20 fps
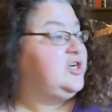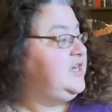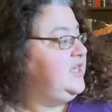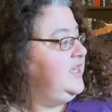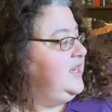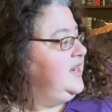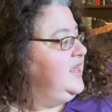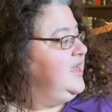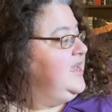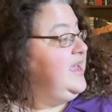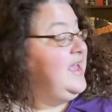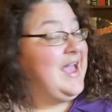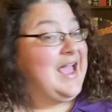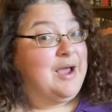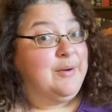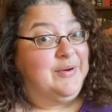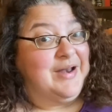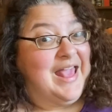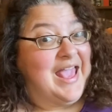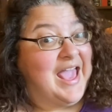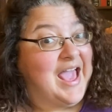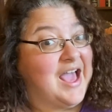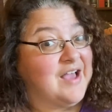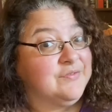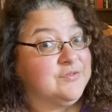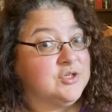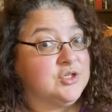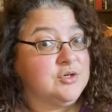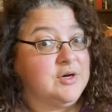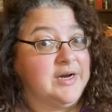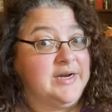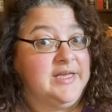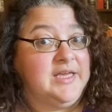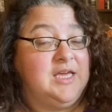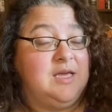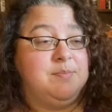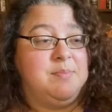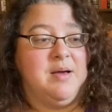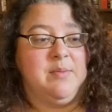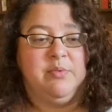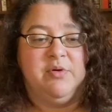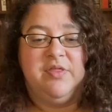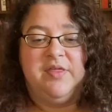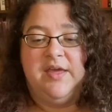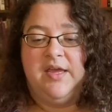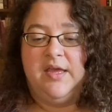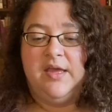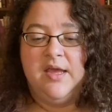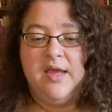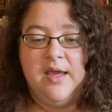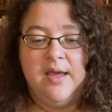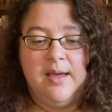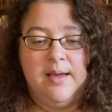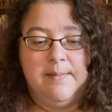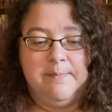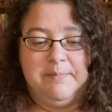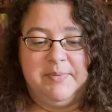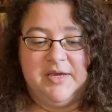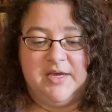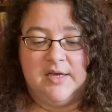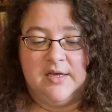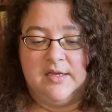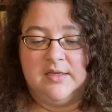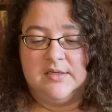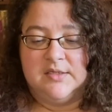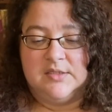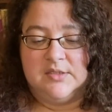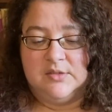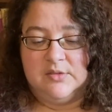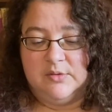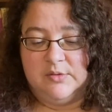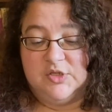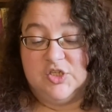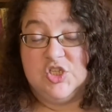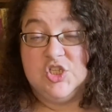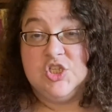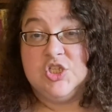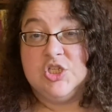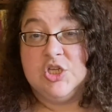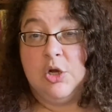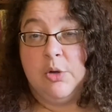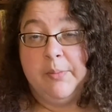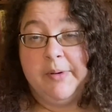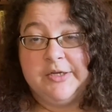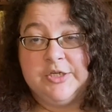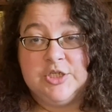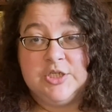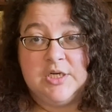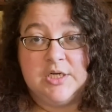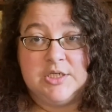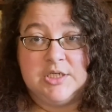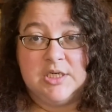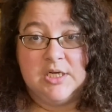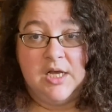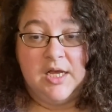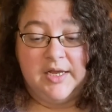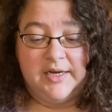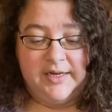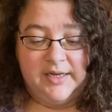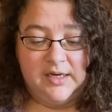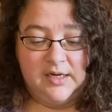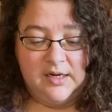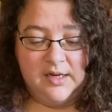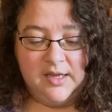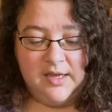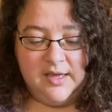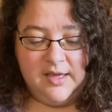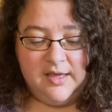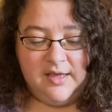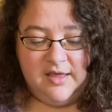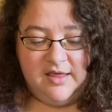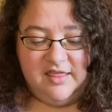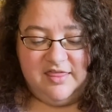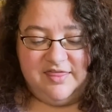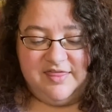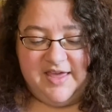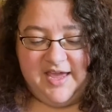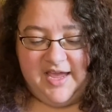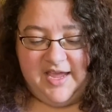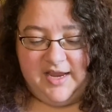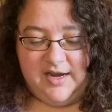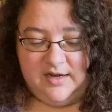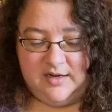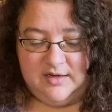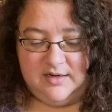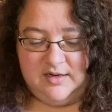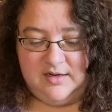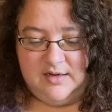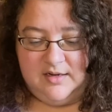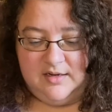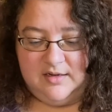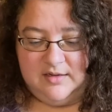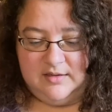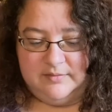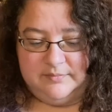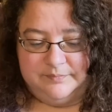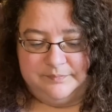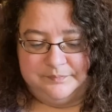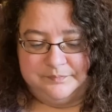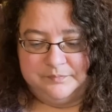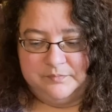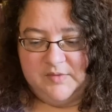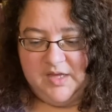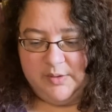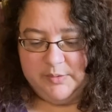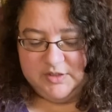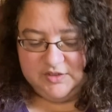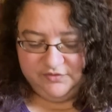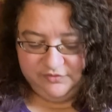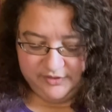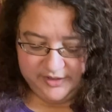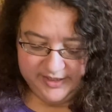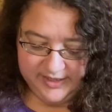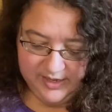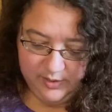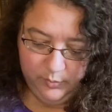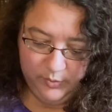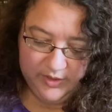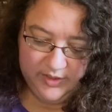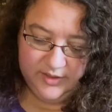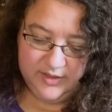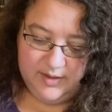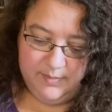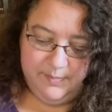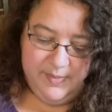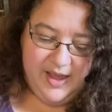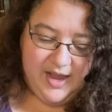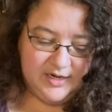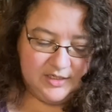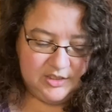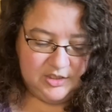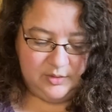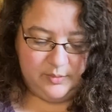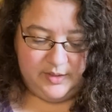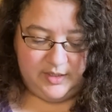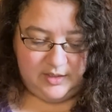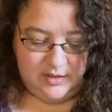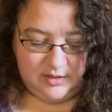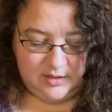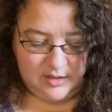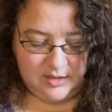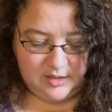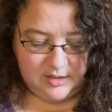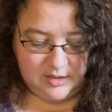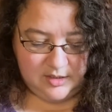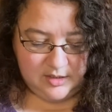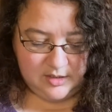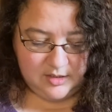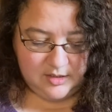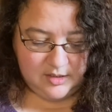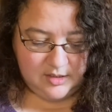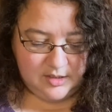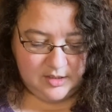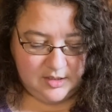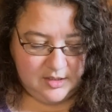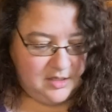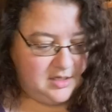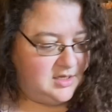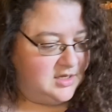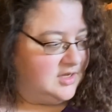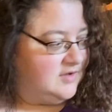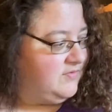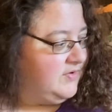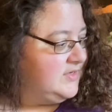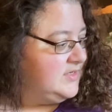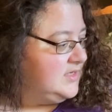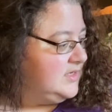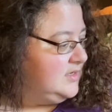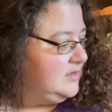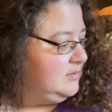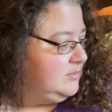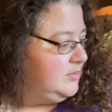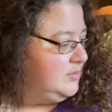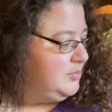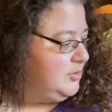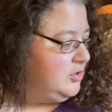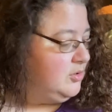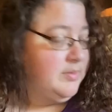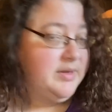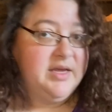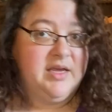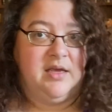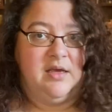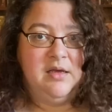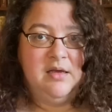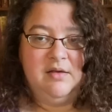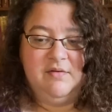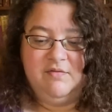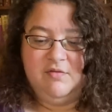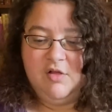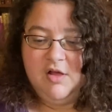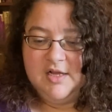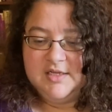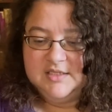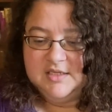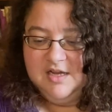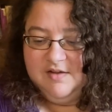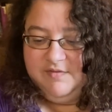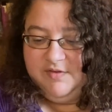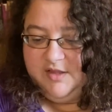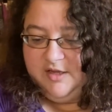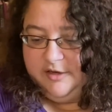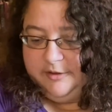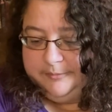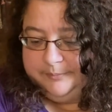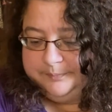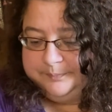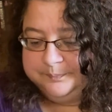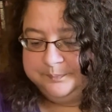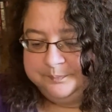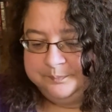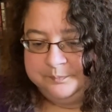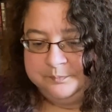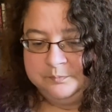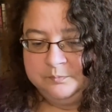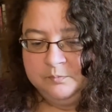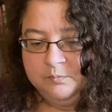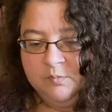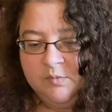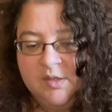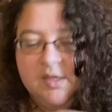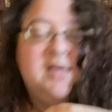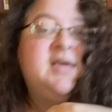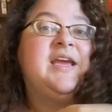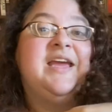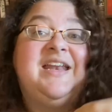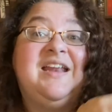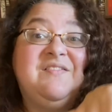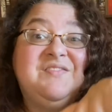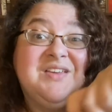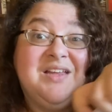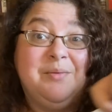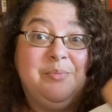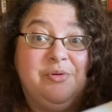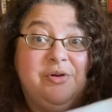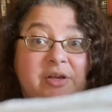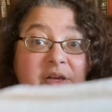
it, I would have to try to keep up with it, because there was so much stitching on it that I was afraid I wouldn't get back to it if I did it. Let me pull my floss off of there. And I've done a pretty